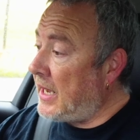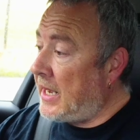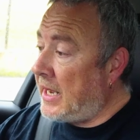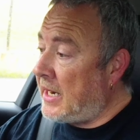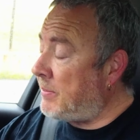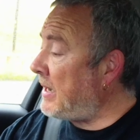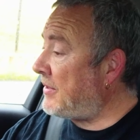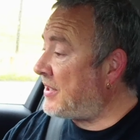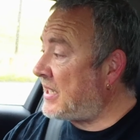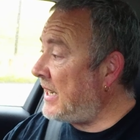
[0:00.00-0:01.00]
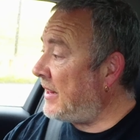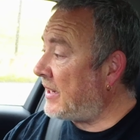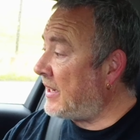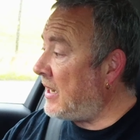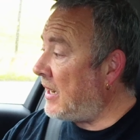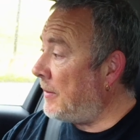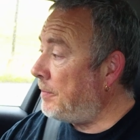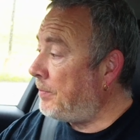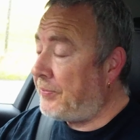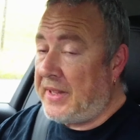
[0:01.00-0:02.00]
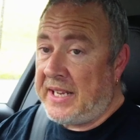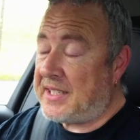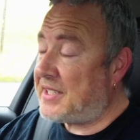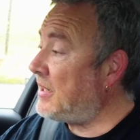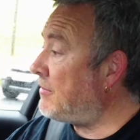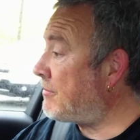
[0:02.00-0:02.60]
and about the state of the car. It's a